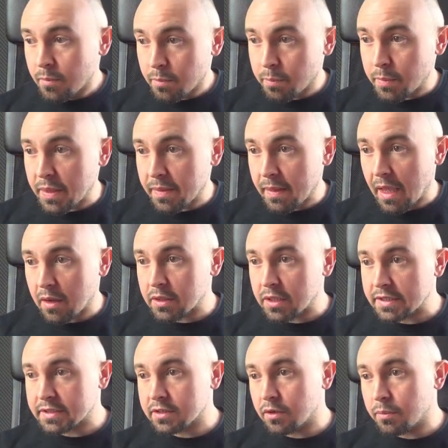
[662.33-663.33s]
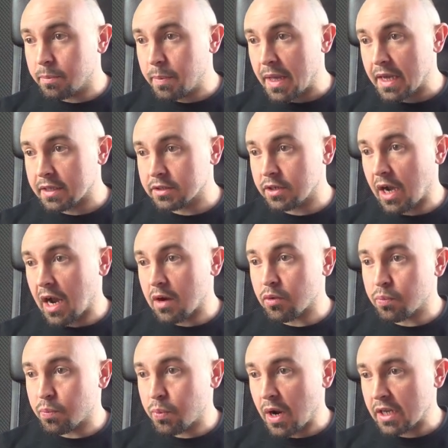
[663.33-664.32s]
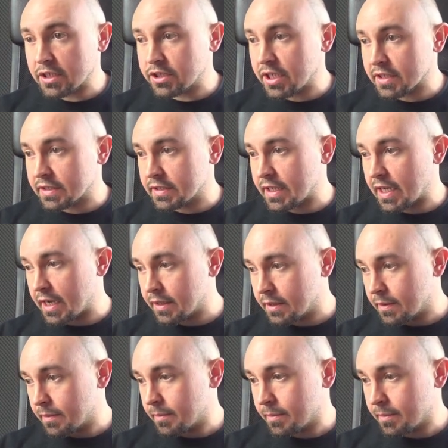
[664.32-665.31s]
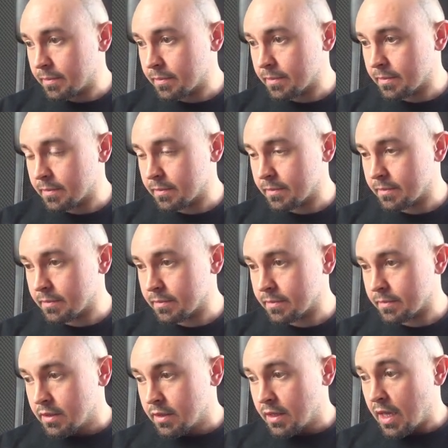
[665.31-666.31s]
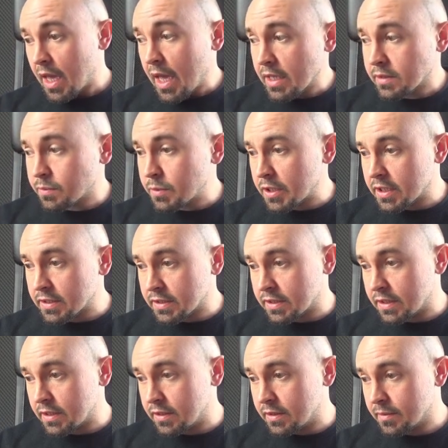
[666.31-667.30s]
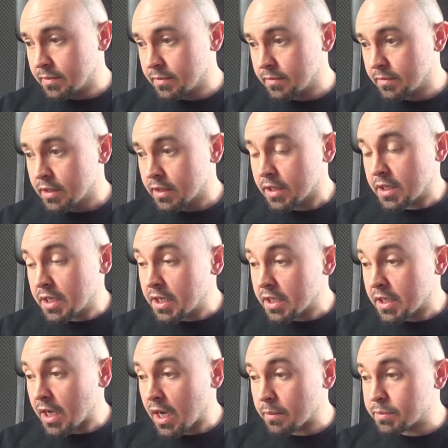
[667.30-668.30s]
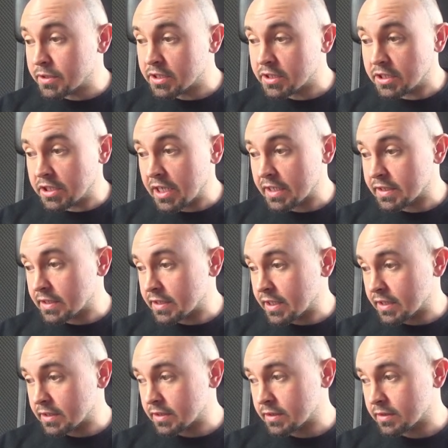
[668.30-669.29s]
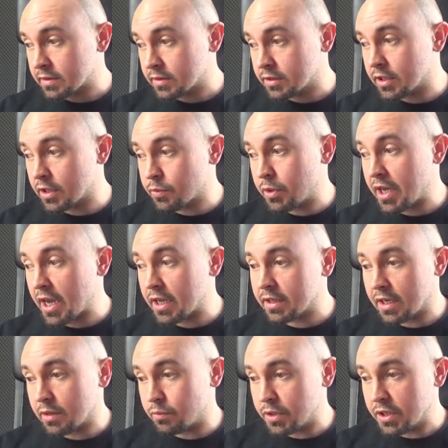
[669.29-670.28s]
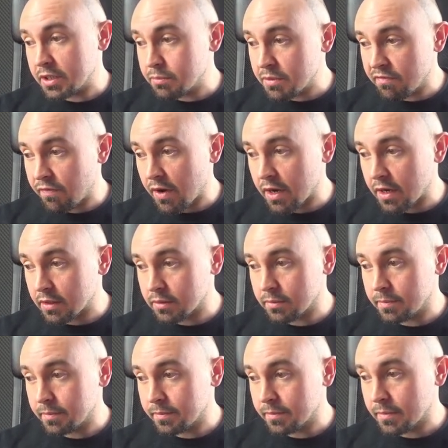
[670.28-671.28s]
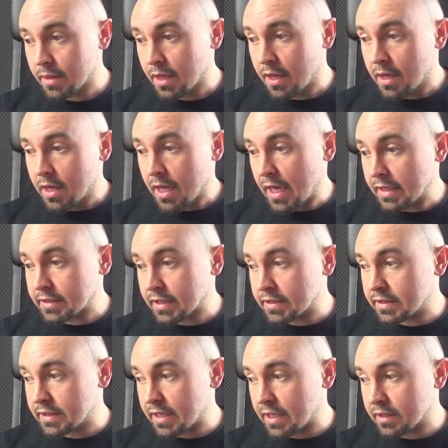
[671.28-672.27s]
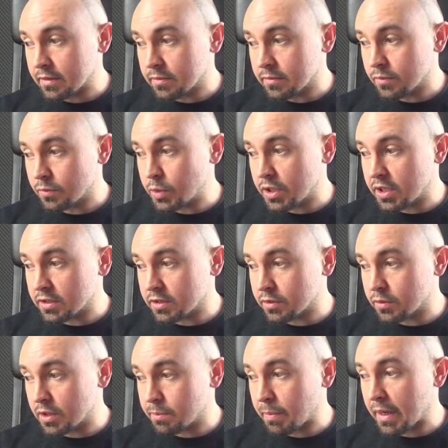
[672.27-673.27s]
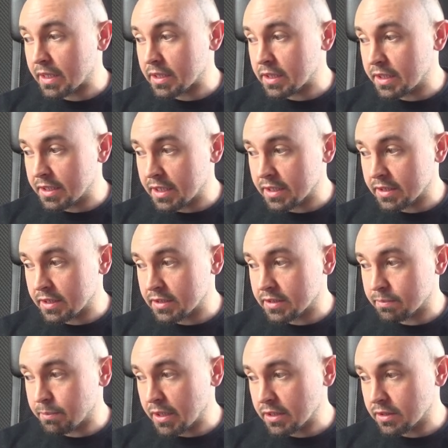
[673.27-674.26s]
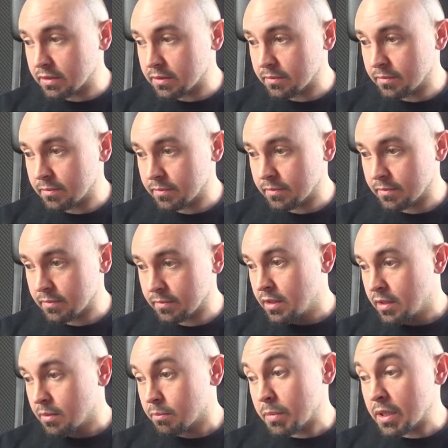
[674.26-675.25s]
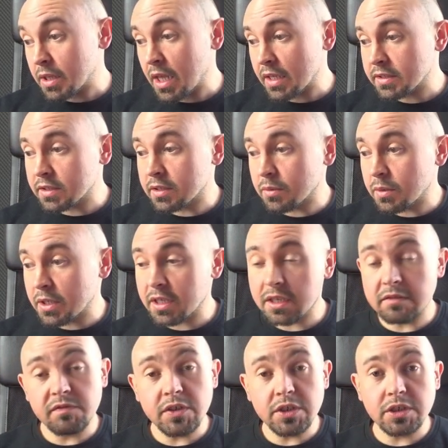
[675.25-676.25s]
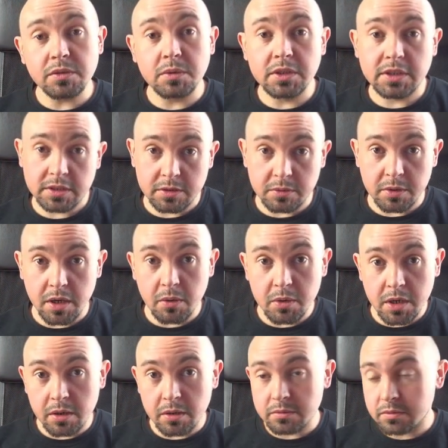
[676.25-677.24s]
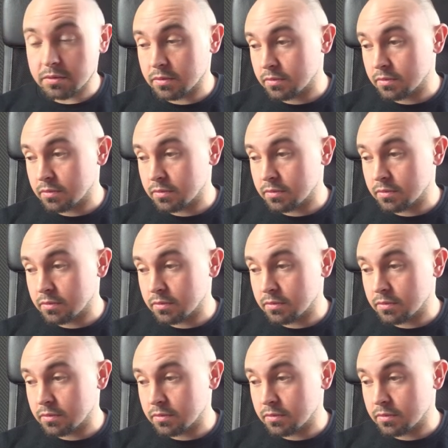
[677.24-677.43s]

But now let's go back to our project site. As we can see, GitHub suggests us to create a README file. As I said, we can do it by clicking this button, but let's do it in Visual Studio Code.